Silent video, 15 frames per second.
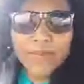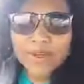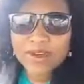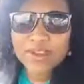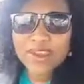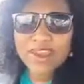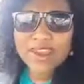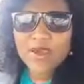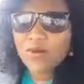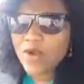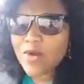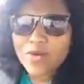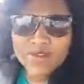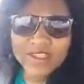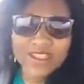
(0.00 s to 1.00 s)
and
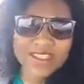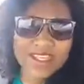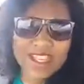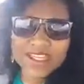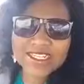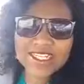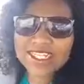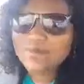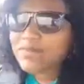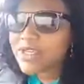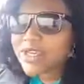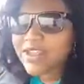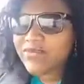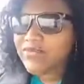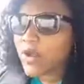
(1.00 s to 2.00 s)
where were these 19
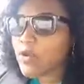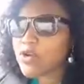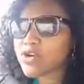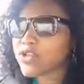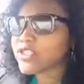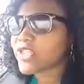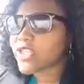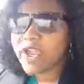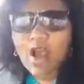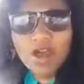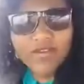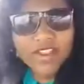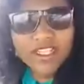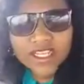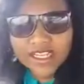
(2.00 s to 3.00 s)
million voters that all
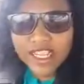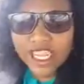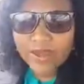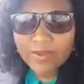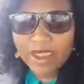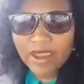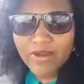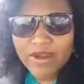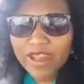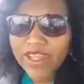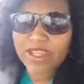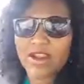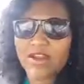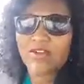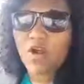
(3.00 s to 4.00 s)
of a sudden came out
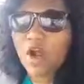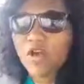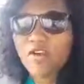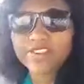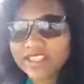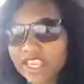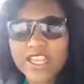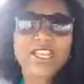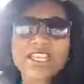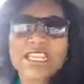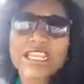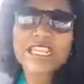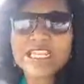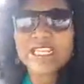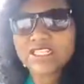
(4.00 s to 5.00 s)
and all of a sudden
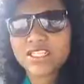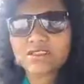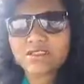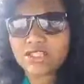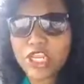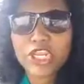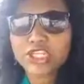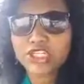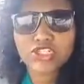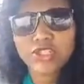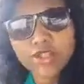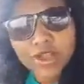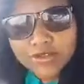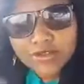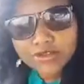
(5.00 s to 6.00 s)
needed to change
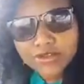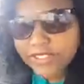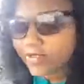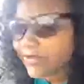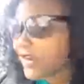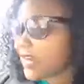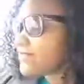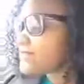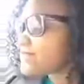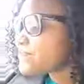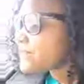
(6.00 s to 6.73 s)
the country, right?